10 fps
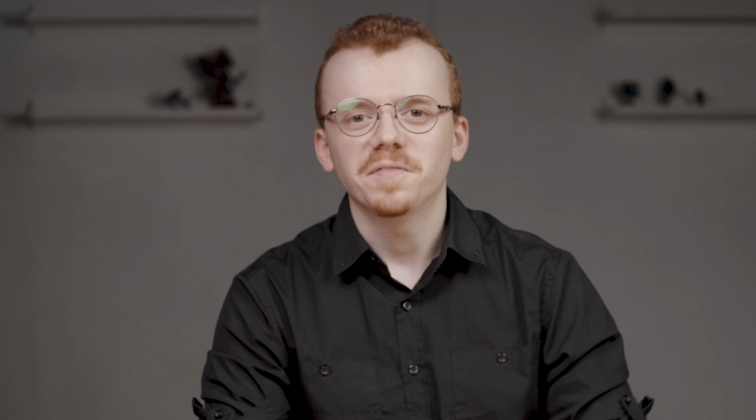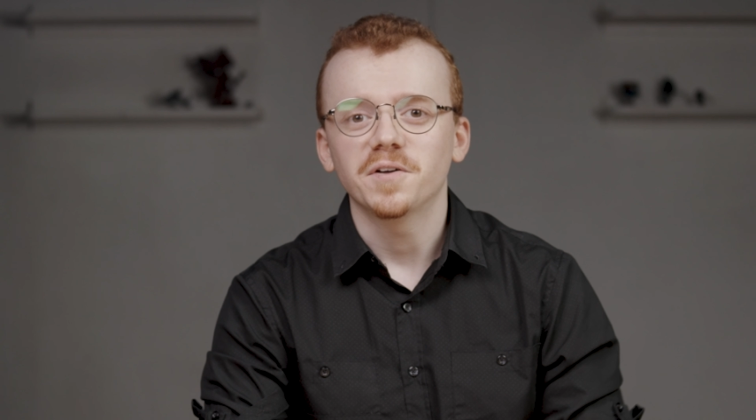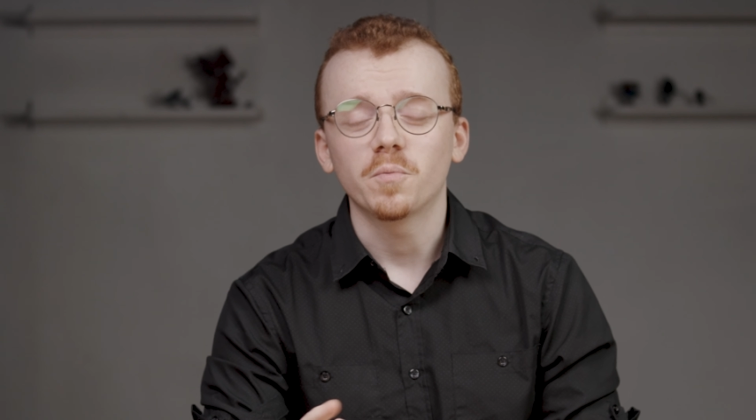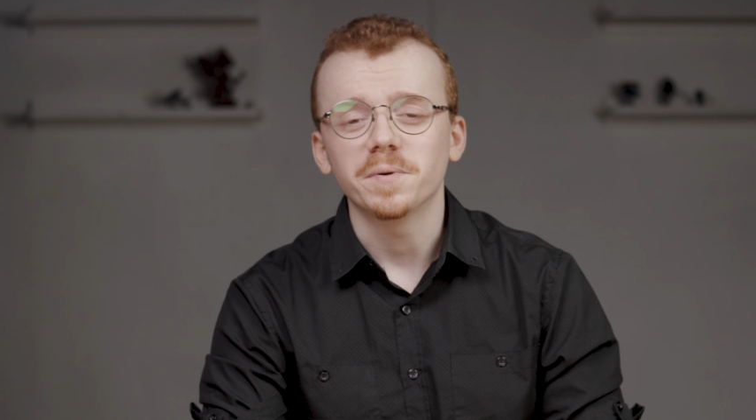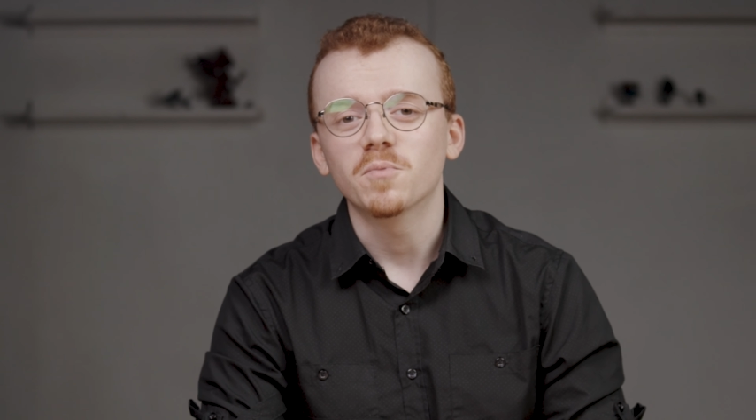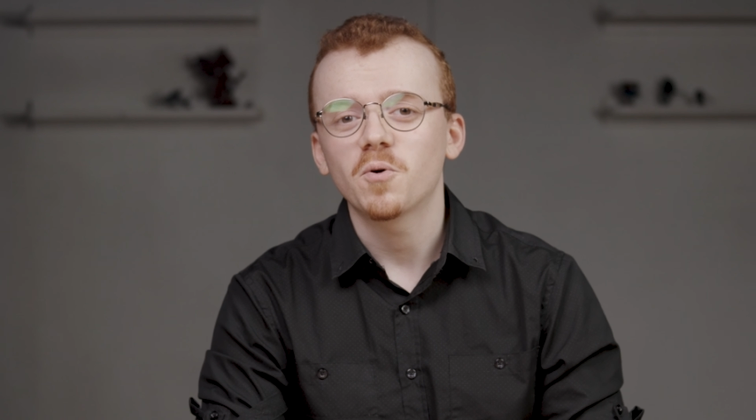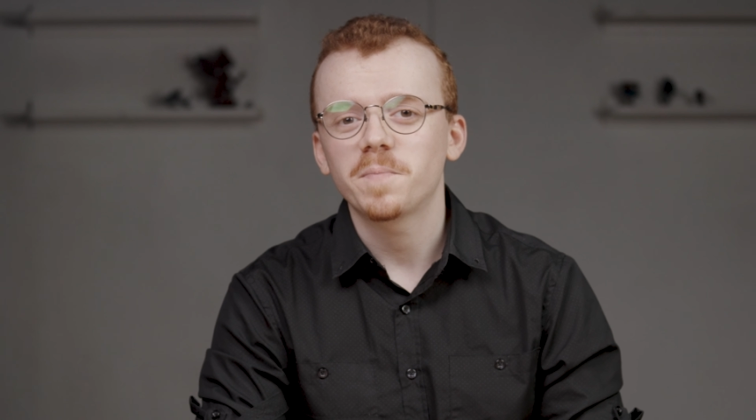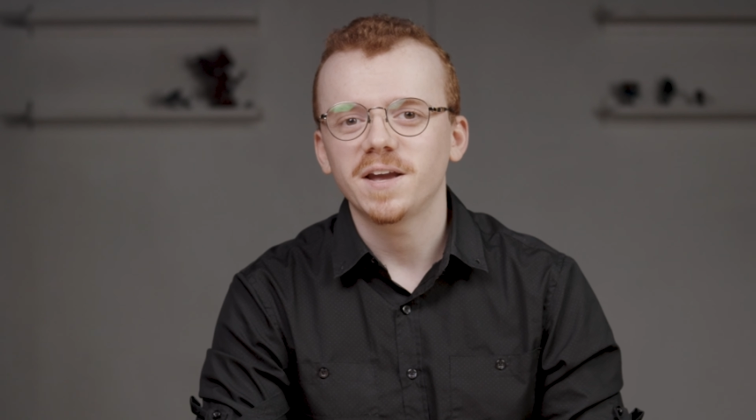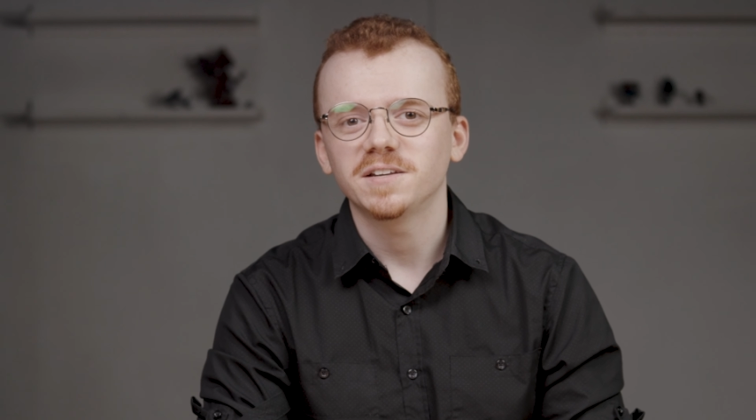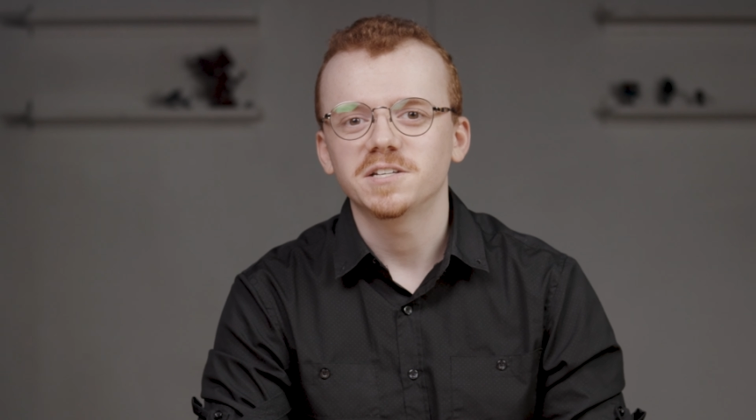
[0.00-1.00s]
There will be more
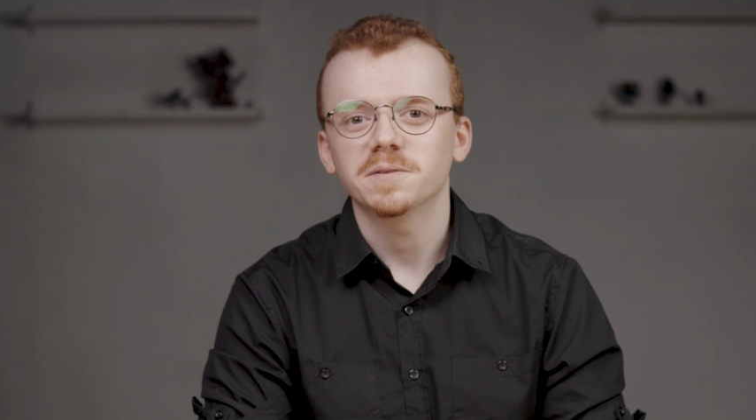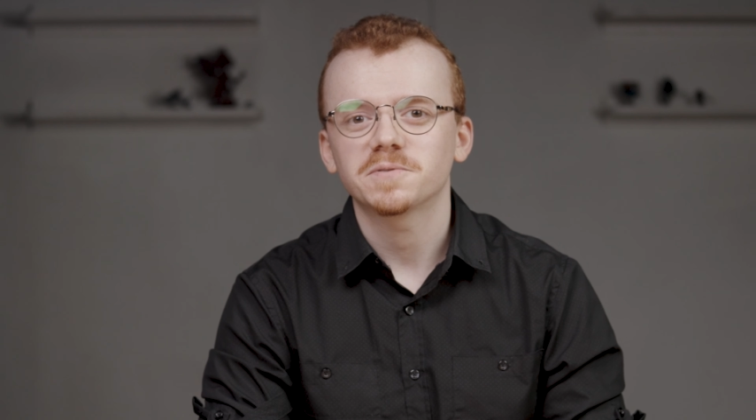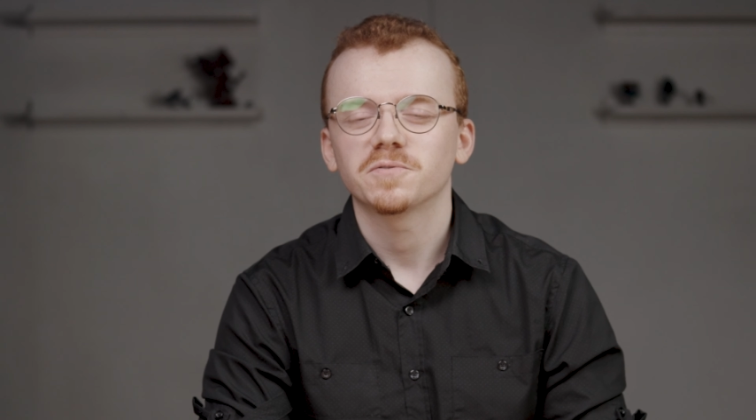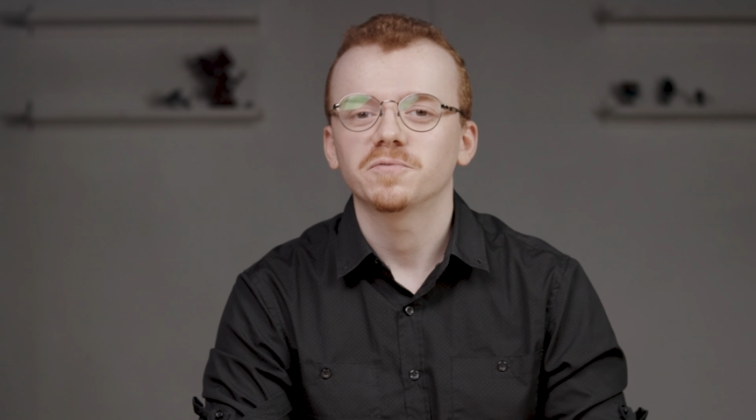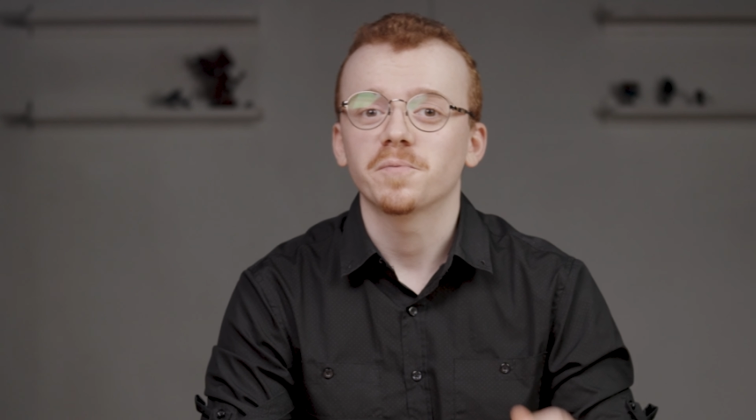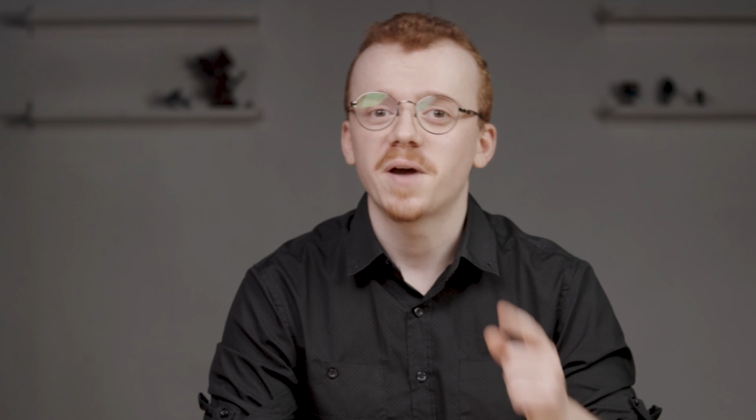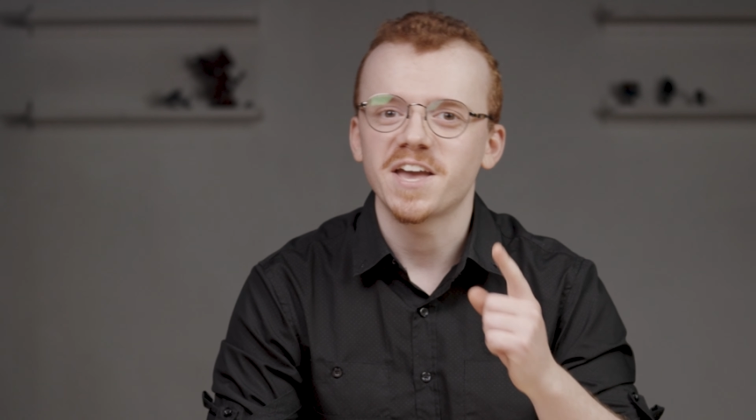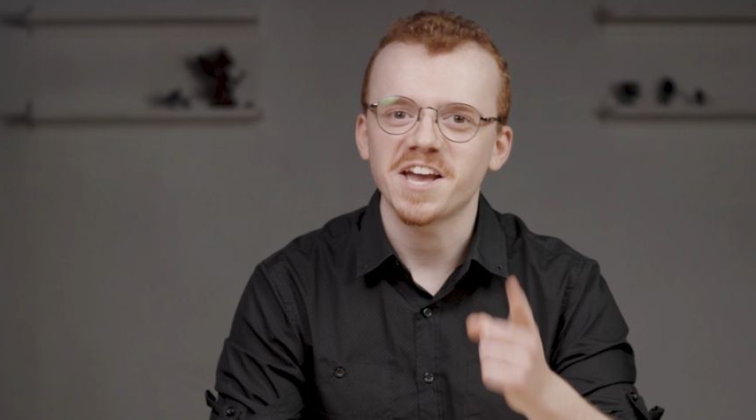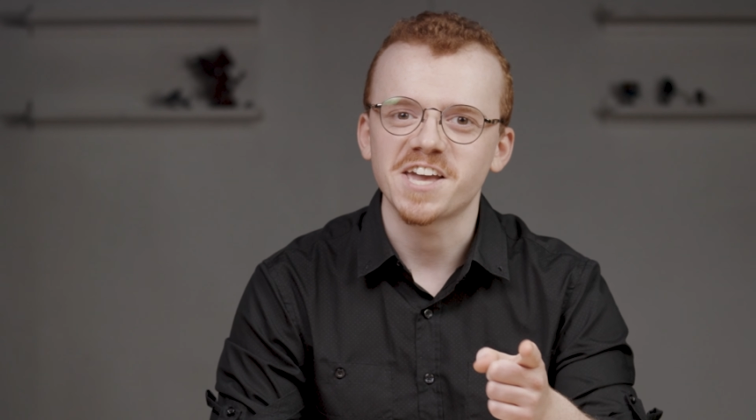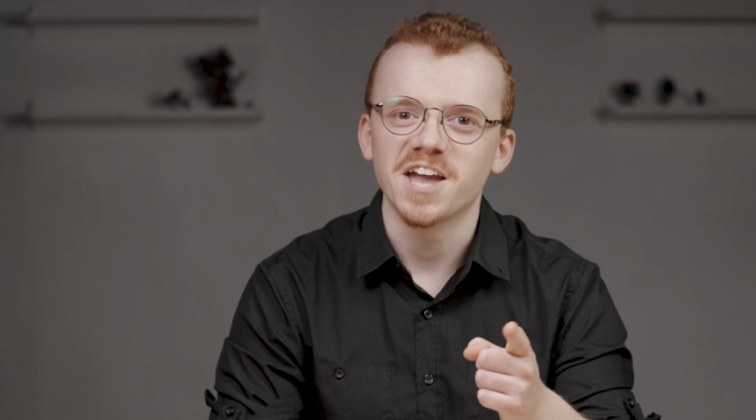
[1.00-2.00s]
painting tips from
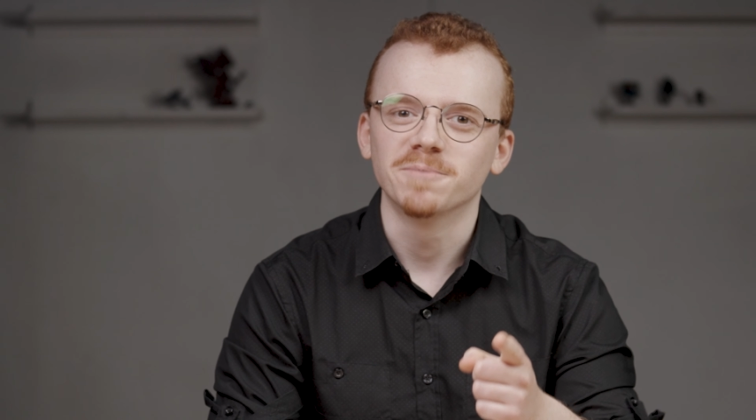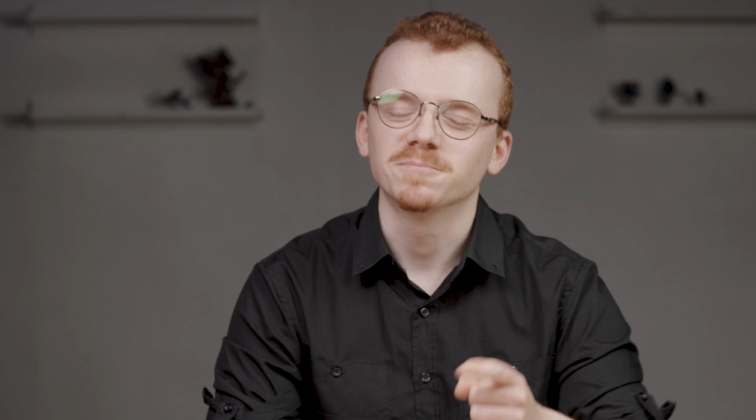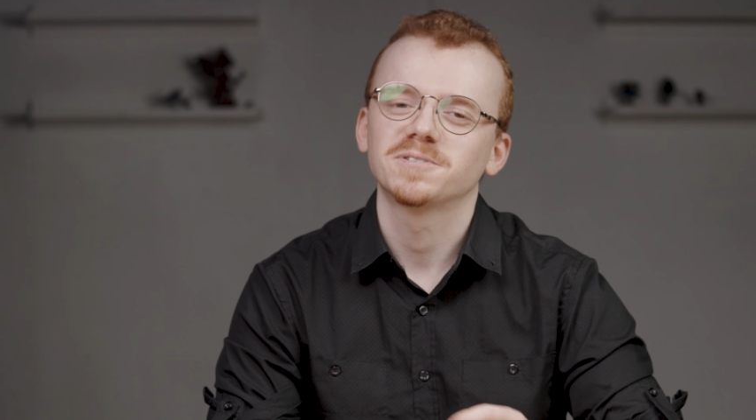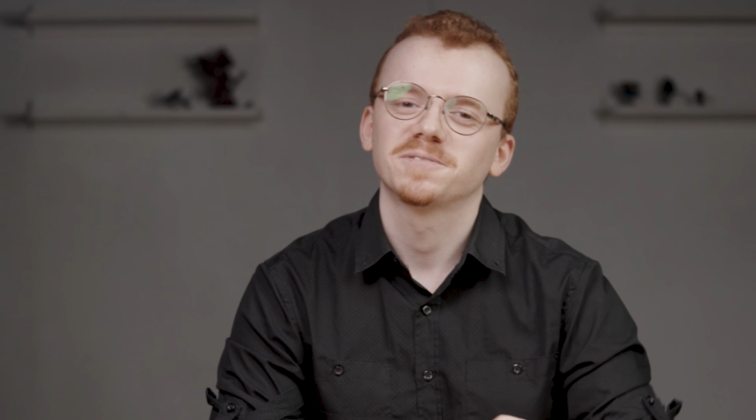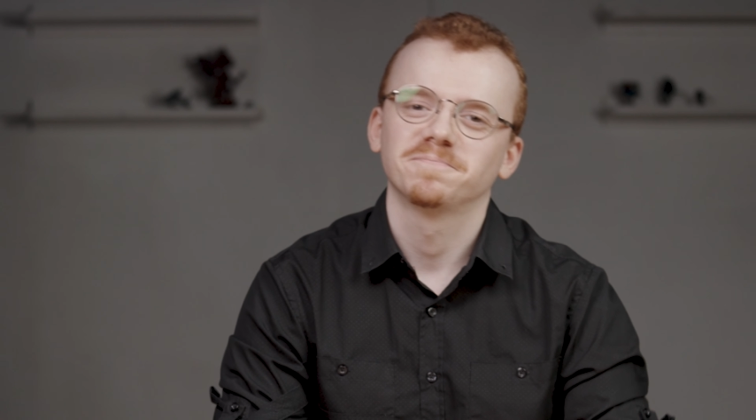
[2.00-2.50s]
AA Games.